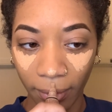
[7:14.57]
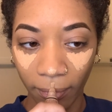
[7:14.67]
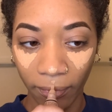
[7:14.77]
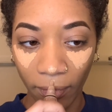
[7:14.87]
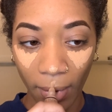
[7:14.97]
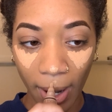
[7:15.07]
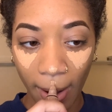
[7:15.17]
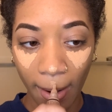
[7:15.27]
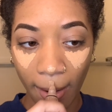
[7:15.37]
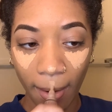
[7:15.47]
for
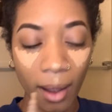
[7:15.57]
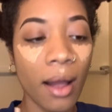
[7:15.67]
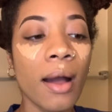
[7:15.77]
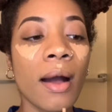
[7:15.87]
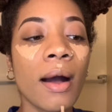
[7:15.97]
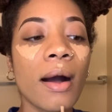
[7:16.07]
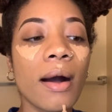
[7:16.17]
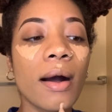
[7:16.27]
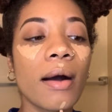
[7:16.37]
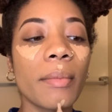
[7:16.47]

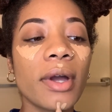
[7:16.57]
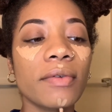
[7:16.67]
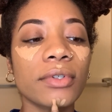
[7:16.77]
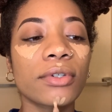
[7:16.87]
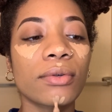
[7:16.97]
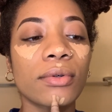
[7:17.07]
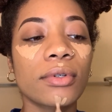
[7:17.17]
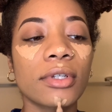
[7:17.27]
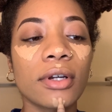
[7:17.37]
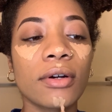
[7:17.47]
after school?
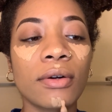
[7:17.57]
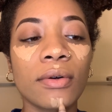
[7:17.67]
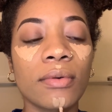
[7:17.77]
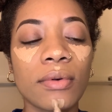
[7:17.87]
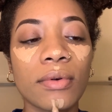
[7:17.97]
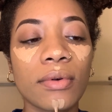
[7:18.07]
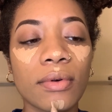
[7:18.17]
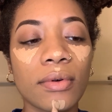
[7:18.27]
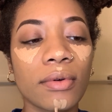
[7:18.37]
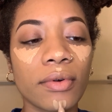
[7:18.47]
So
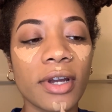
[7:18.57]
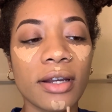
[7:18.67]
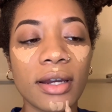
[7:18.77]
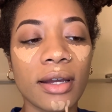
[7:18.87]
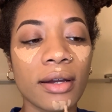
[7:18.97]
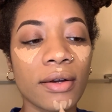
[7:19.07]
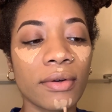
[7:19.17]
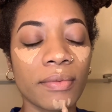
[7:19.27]
right now,